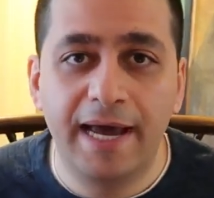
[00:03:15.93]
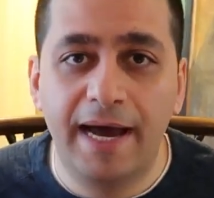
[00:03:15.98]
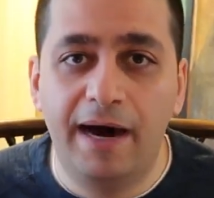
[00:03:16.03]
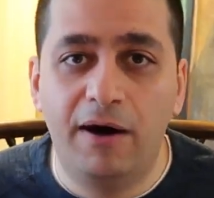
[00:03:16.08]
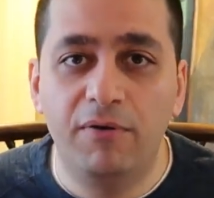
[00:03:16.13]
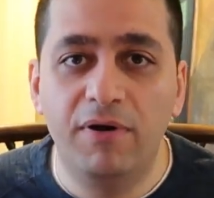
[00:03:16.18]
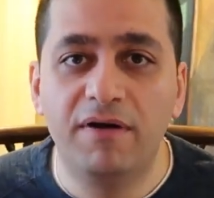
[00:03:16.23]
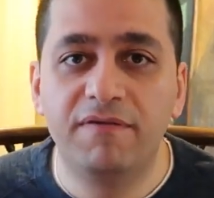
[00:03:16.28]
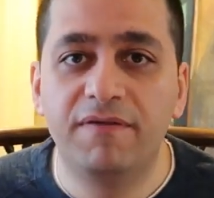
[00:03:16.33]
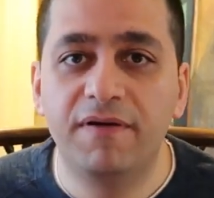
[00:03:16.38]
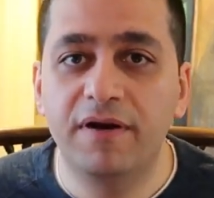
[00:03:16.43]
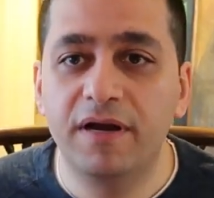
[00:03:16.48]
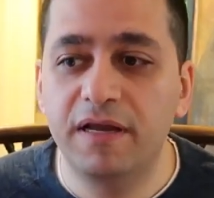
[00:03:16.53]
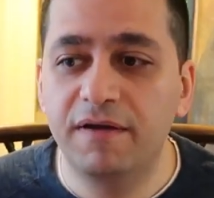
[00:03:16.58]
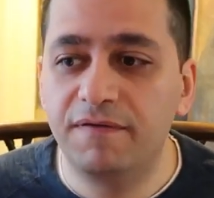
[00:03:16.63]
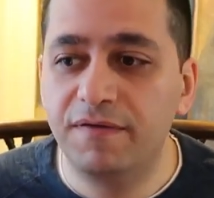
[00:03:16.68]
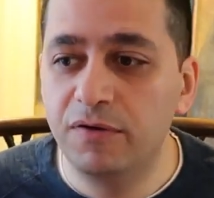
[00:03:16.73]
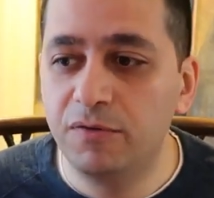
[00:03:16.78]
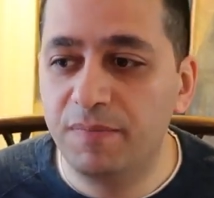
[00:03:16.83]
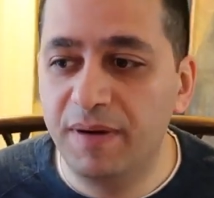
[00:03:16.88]
However,
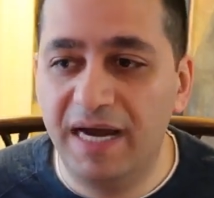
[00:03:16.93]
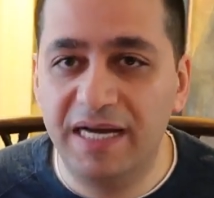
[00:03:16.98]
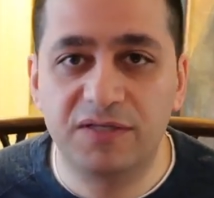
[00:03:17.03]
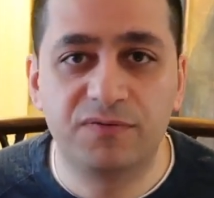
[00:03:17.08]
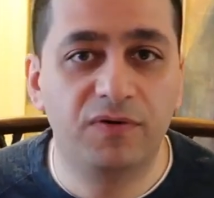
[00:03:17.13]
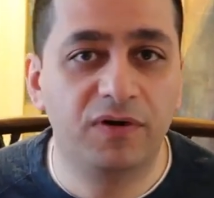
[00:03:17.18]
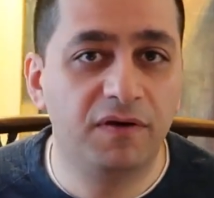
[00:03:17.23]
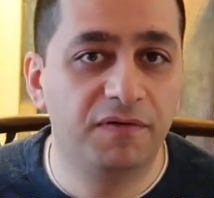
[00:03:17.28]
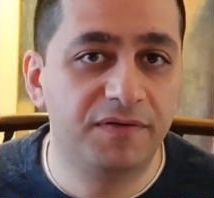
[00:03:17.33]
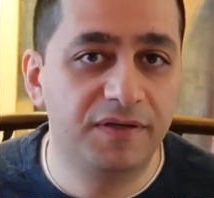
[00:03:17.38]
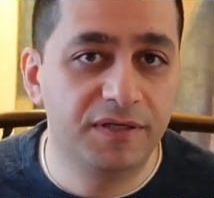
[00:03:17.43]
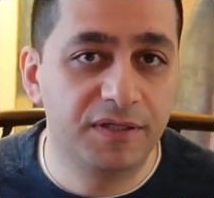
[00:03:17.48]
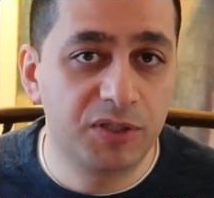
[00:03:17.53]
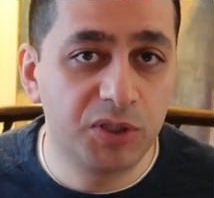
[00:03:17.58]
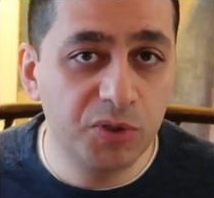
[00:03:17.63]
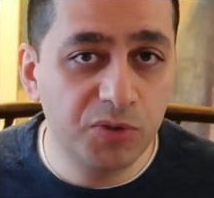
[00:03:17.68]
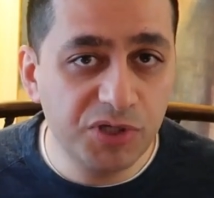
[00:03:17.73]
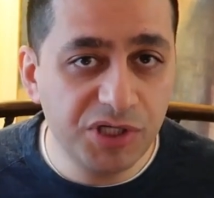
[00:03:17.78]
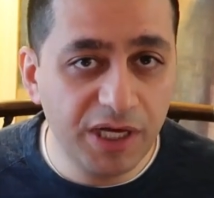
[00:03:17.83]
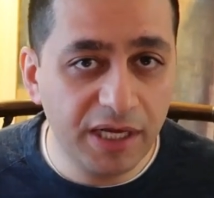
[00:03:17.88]
if you pass one of the
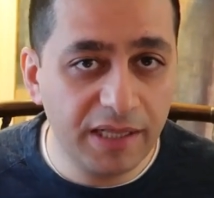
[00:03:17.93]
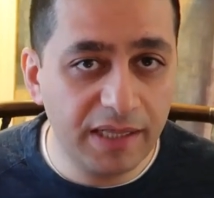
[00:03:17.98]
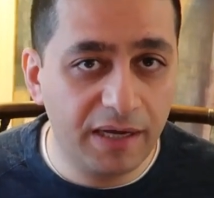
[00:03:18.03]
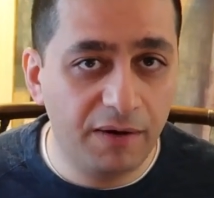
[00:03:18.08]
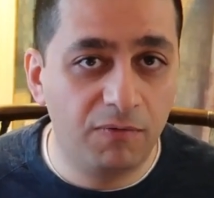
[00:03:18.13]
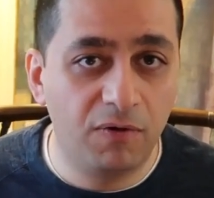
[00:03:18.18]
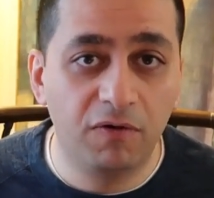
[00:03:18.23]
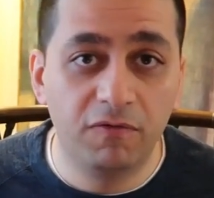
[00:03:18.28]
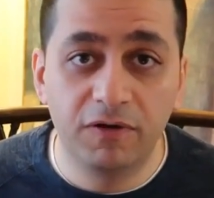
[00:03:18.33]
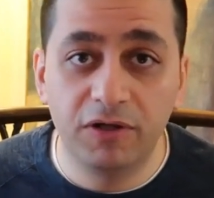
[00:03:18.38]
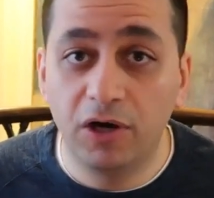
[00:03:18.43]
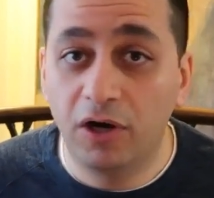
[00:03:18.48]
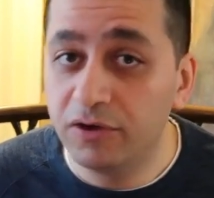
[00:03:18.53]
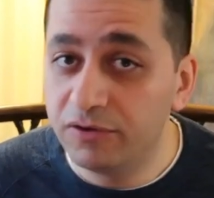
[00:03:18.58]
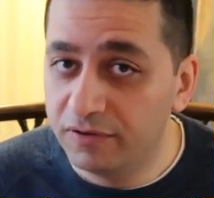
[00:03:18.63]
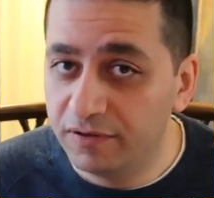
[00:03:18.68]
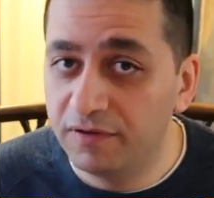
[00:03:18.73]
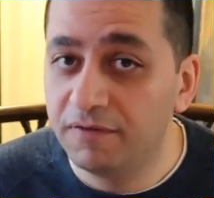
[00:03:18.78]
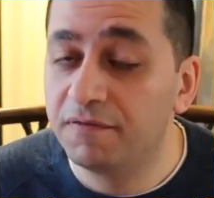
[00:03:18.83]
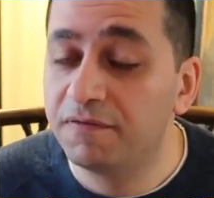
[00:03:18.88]
associate level with
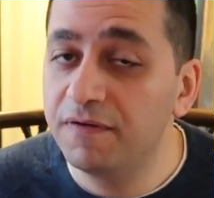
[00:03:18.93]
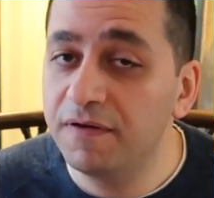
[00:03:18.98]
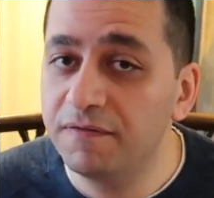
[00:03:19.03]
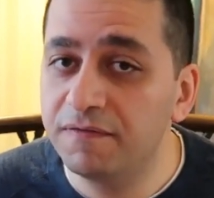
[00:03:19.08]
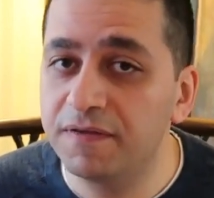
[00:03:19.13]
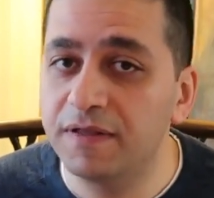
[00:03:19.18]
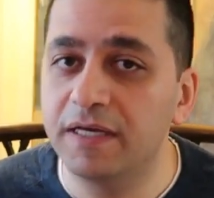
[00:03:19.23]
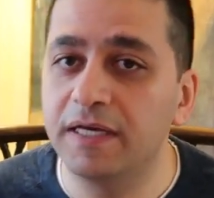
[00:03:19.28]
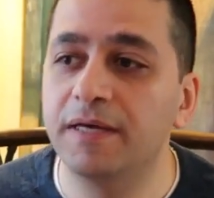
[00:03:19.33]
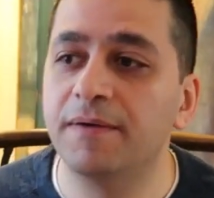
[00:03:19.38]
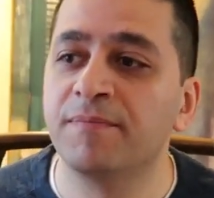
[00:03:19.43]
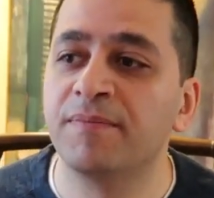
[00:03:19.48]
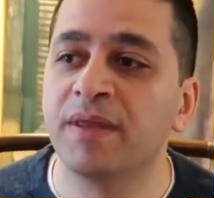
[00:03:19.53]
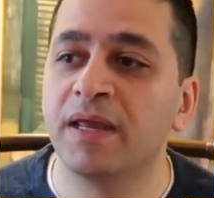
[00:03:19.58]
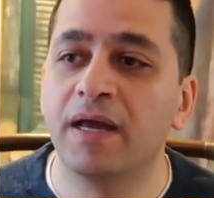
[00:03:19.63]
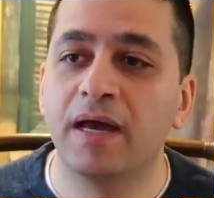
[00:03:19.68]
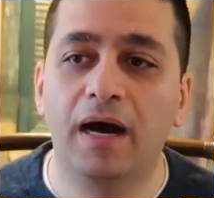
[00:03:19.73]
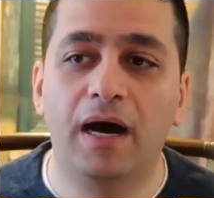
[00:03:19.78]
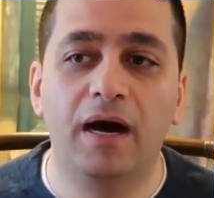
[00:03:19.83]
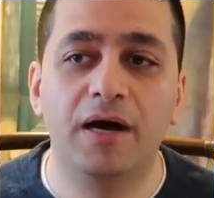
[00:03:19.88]
150,
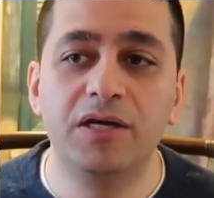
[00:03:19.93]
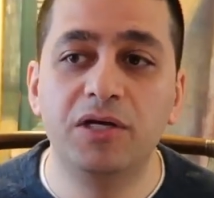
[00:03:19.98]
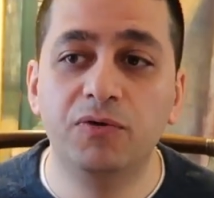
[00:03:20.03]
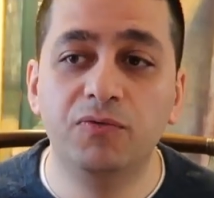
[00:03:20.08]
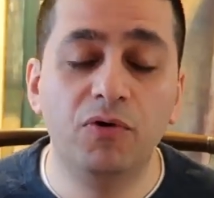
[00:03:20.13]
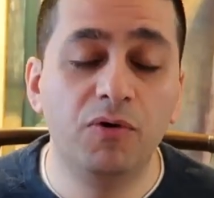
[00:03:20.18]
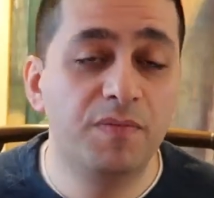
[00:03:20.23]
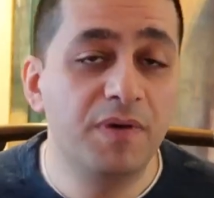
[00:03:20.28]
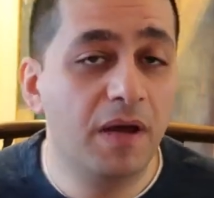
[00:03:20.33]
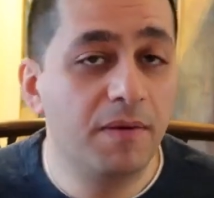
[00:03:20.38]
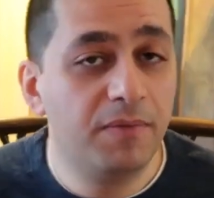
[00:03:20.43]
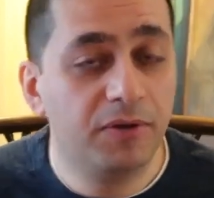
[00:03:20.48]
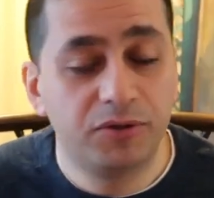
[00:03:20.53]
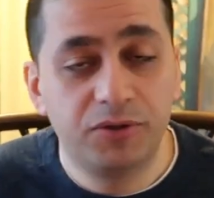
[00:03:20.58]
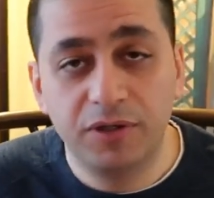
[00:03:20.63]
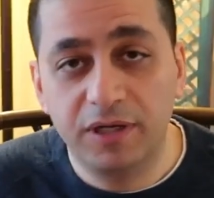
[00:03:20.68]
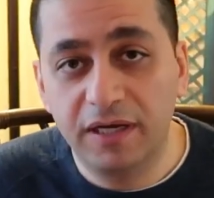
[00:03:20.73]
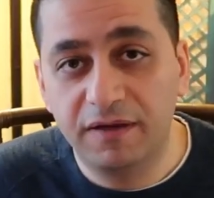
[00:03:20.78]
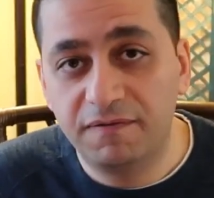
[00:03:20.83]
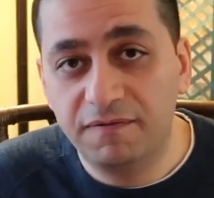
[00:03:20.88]
you will be able to
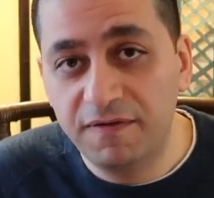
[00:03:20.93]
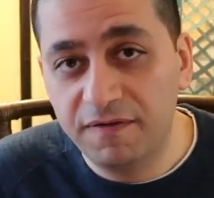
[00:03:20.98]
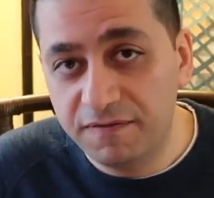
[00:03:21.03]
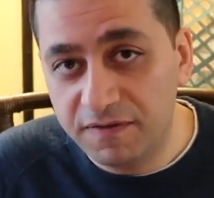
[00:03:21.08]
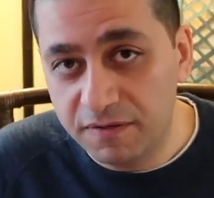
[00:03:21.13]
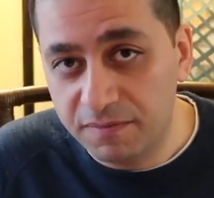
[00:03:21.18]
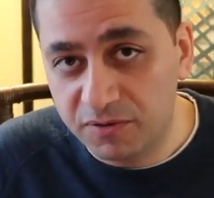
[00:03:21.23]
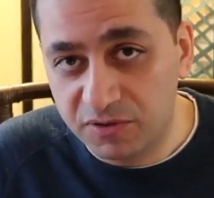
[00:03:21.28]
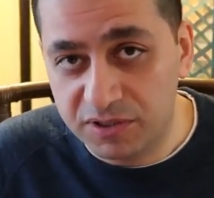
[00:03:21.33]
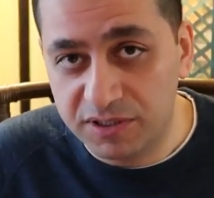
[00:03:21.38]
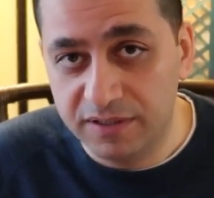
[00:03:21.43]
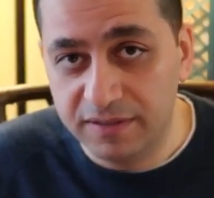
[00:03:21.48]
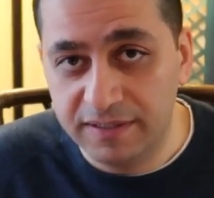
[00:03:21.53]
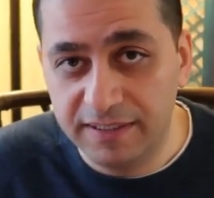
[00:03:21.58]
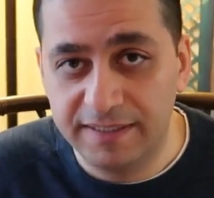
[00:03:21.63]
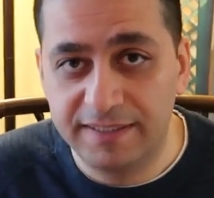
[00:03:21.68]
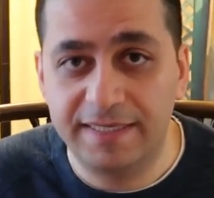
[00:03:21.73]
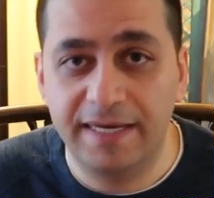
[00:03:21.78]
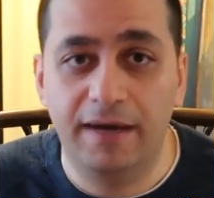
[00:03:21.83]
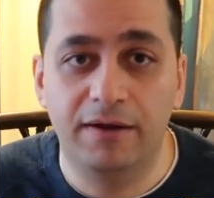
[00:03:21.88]
get 50%
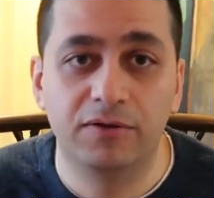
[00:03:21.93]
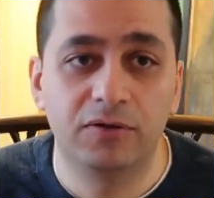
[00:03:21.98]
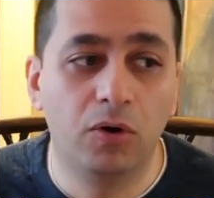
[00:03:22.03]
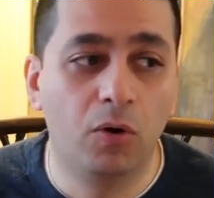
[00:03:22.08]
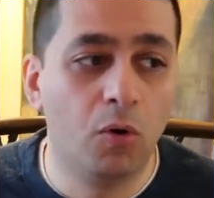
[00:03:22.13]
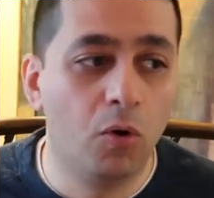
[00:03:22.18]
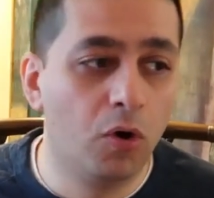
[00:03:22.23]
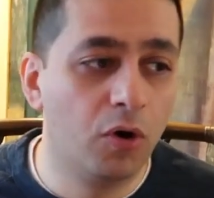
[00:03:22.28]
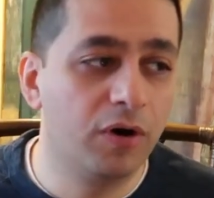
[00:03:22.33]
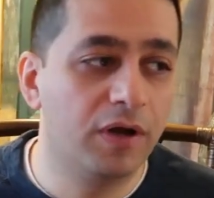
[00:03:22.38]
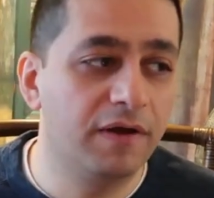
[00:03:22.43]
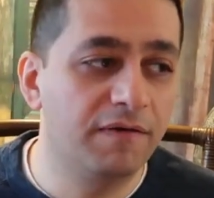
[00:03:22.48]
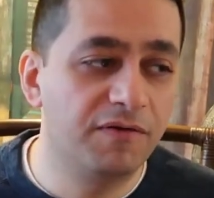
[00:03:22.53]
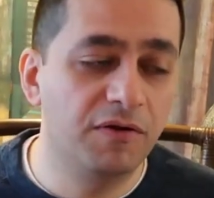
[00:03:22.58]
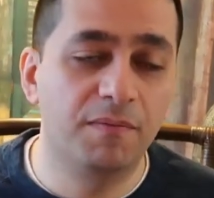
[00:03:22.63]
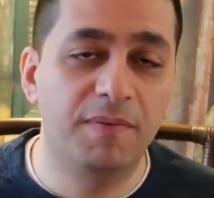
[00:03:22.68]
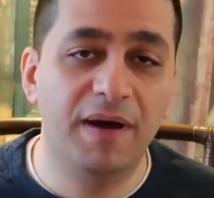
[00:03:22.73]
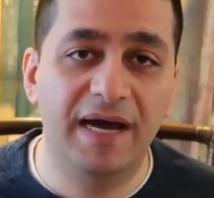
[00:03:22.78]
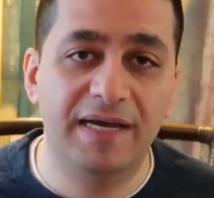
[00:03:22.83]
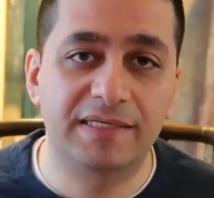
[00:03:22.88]
discount. Or if you
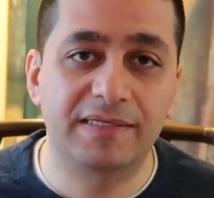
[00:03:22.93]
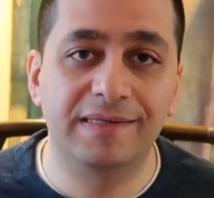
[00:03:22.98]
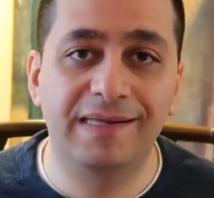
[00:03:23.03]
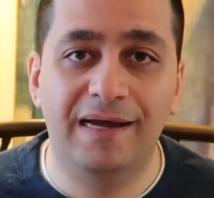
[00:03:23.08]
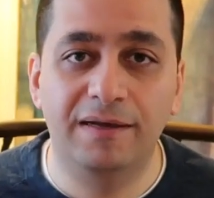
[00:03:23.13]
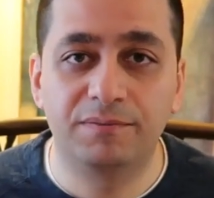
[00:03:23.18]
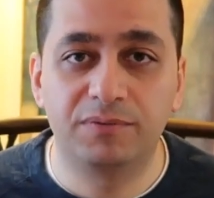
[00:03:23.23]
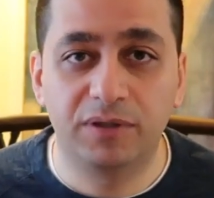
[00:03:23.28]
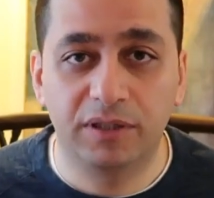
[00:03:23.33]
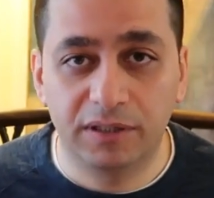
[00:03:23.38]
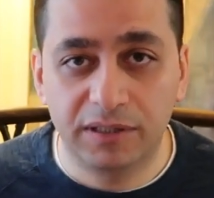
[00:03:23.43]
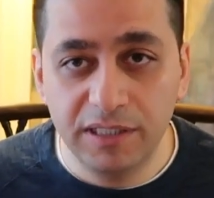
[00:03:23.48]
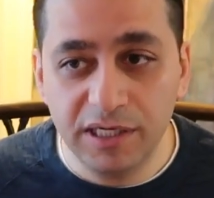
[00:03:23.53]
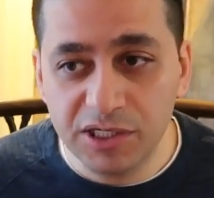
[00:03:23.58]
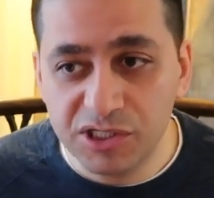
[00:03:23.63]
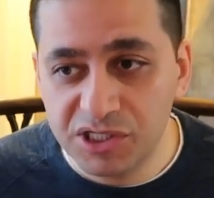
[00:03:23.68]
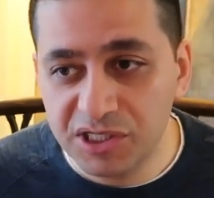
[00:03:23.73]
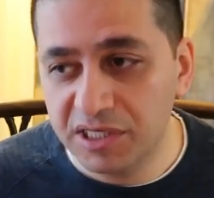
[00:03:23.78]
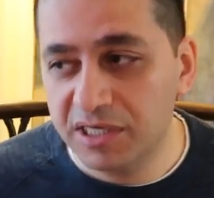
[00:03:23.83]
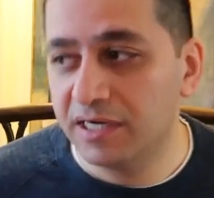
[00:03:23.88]
pass cloud
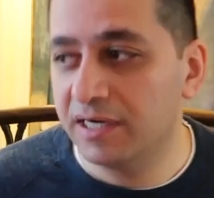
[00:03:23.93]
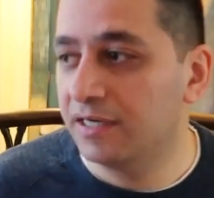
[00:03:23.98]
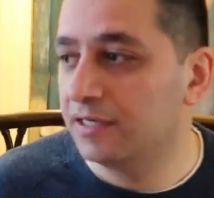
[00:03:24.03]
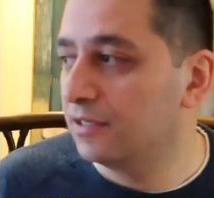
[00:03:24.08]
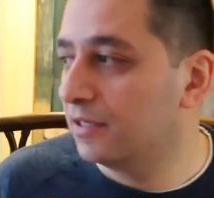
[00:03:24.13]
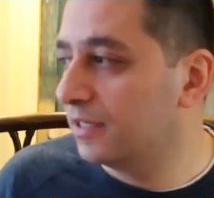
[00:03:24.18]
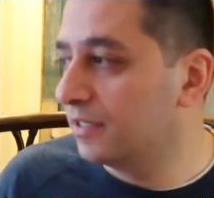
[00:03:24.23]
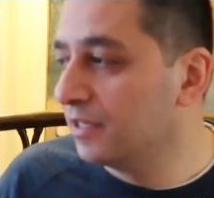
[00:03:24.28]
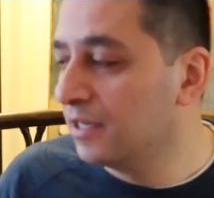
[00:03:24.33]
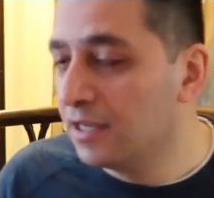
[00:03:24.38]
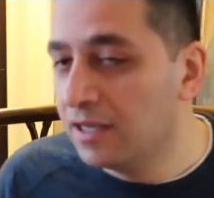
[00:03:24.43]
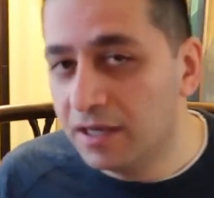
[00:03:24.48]
practitioner and then